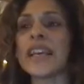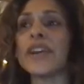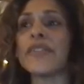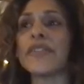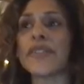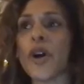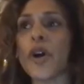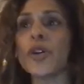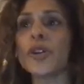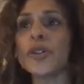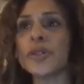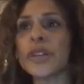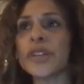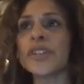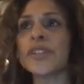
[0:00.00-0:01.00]
if all
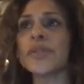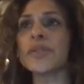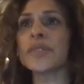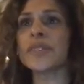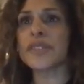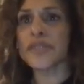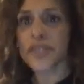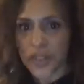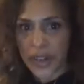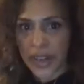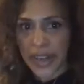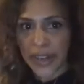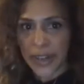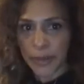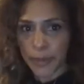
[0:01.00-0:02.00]
you can do is lift your
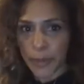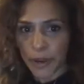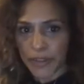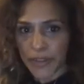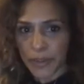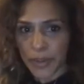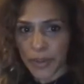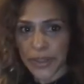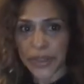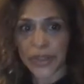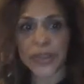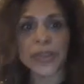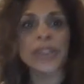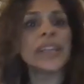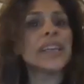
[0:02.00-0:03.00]
head up off the
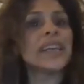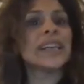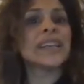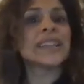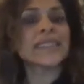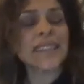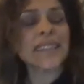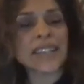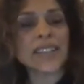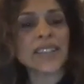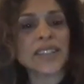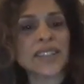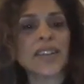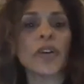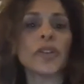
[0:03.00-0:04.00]
pillow,
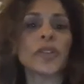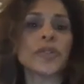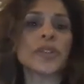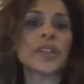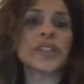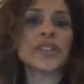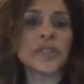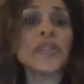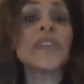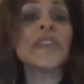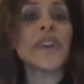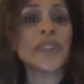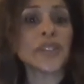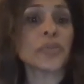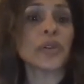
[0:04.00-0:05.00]
that's all you can do,
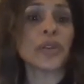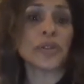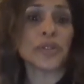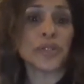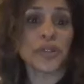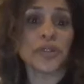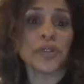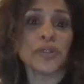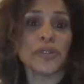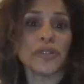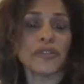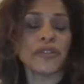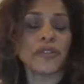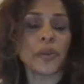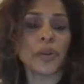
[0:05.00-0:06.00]
then that's what you do
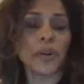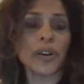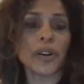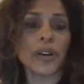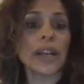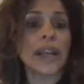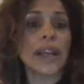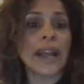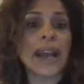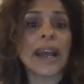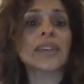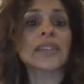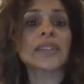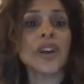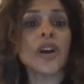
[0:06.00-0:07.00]
for
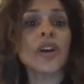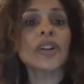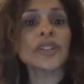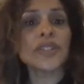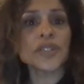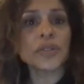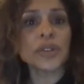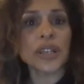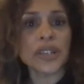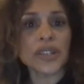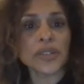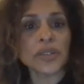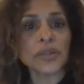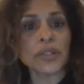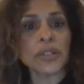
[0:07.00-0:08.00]
as long as you
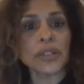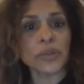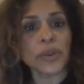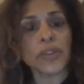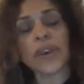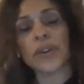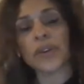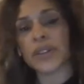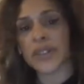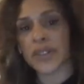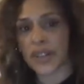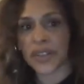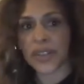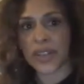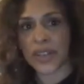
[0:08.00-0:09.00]
can do it without
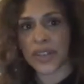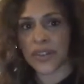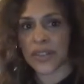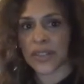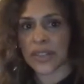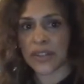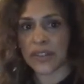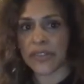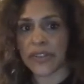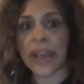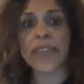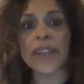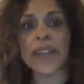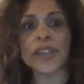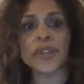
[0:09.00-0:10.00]
exhausting yourself,
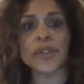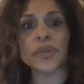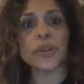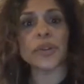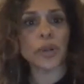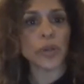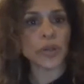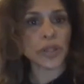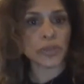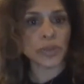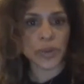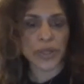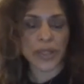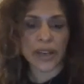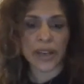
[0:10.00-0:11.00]
and then do it
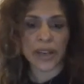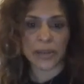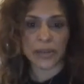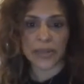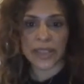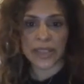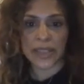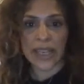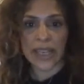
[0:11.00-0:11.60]
multiple times.